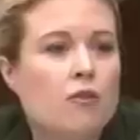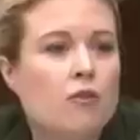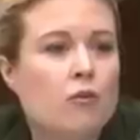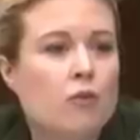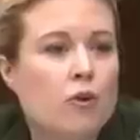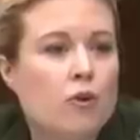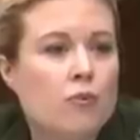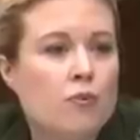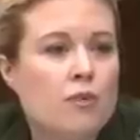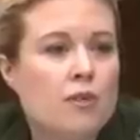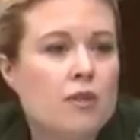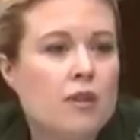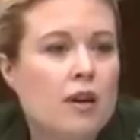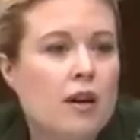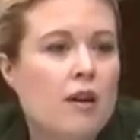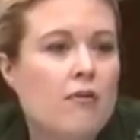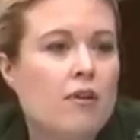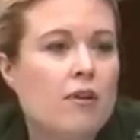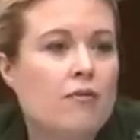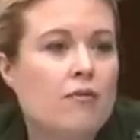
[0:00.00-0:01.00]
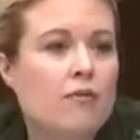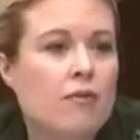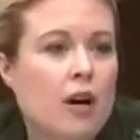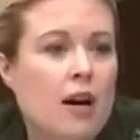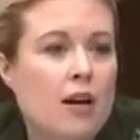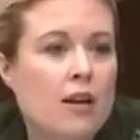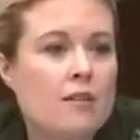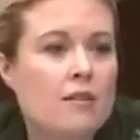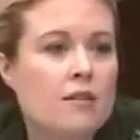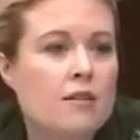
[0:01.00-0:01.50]
groups that have
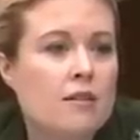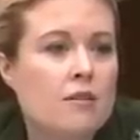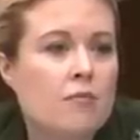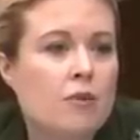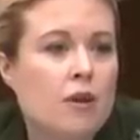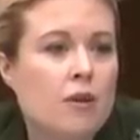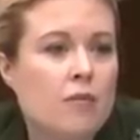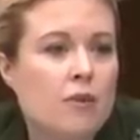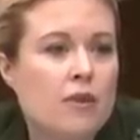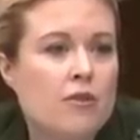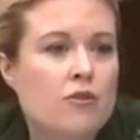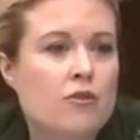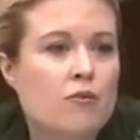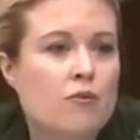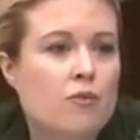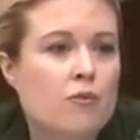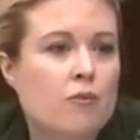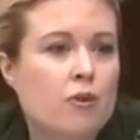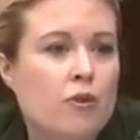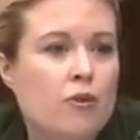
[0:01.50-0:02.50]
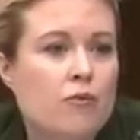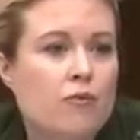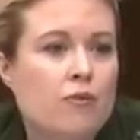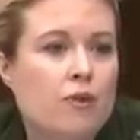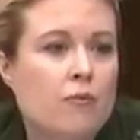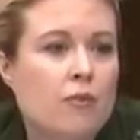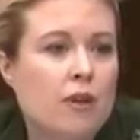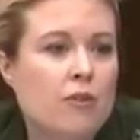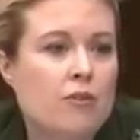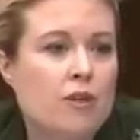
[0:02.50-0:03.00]
advised the department to remove
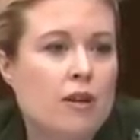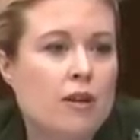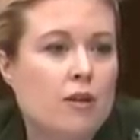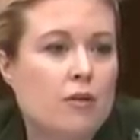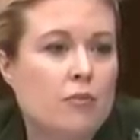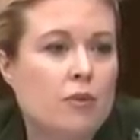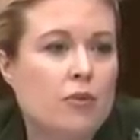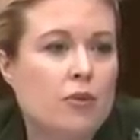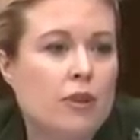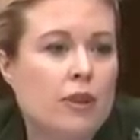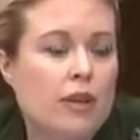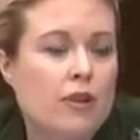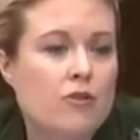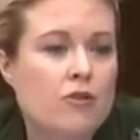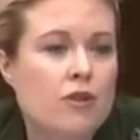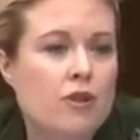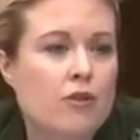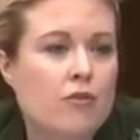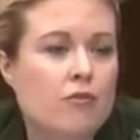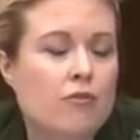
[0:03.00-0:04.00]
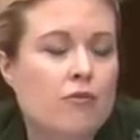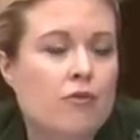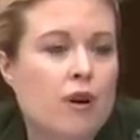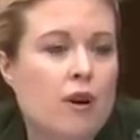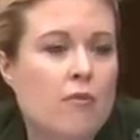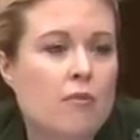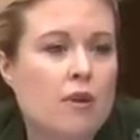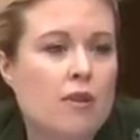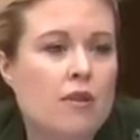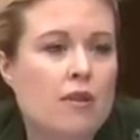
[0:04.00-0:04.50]
female genital mutilation
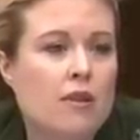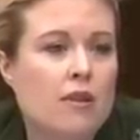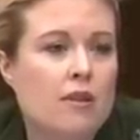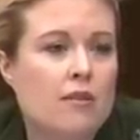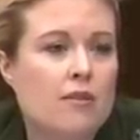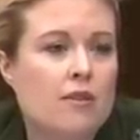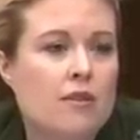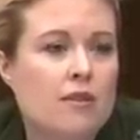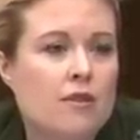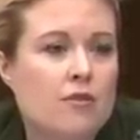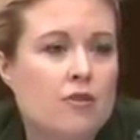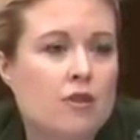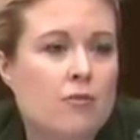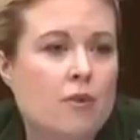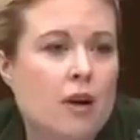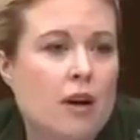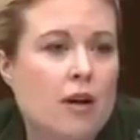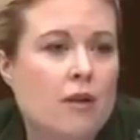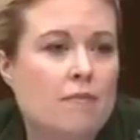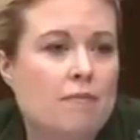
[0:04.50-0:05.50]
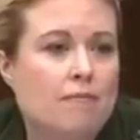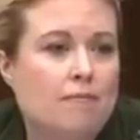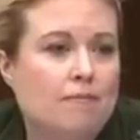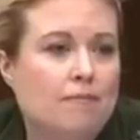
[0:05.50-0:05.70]
from the Citizenship Guide?